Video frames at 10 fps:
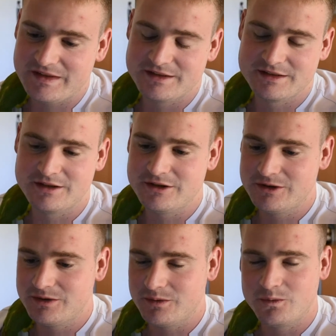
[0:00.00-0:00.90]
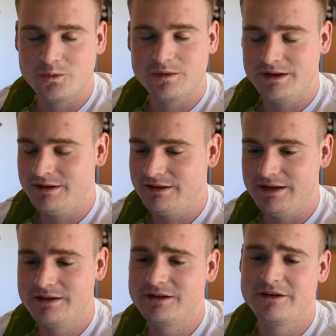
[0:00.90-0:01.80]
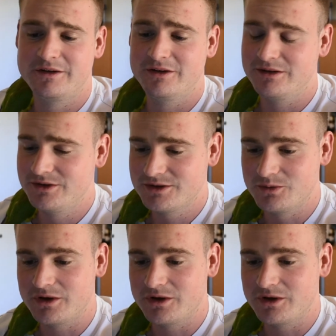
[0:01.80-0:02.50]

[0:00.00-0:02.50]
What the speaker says: So in conclusion,